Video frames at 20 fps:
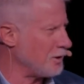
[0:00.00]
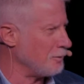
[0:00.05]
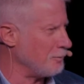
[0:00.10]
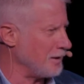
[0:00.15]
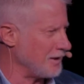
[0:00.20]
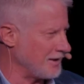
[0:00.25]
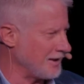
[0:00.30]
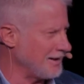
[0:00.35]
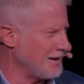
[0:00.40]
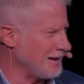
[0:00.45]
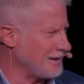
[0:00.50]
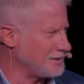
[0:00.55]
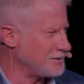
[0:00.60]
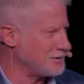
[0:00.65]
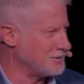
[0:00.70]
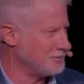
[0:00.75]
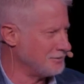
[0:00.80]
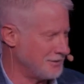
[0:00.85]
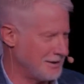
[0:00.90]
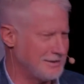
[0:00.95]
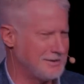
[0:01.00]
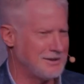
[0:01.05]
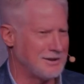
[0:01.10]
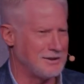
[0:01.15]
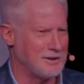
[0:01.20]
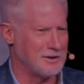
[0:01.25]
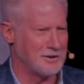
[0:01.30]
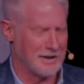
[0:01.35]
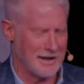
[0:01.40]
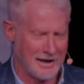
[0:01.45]
I'm like, I got you. I take
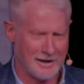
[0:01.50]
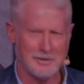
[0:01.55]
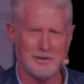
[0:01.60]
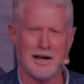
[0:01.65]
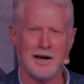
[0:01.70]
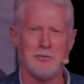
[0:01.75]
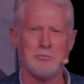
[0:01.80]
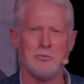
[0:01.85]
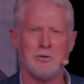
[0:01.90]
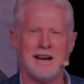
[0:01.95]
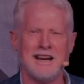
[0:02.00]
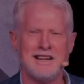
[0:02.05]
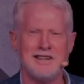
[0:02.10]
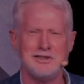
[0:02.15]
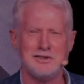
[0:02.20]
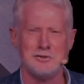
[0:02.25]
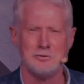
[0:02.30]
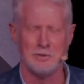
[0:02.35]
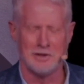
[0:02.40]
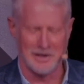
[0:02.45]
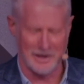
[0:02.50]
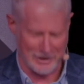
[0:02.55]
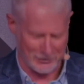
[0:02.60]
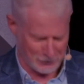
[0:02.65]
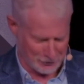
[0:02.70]
you, I, I raise you a level,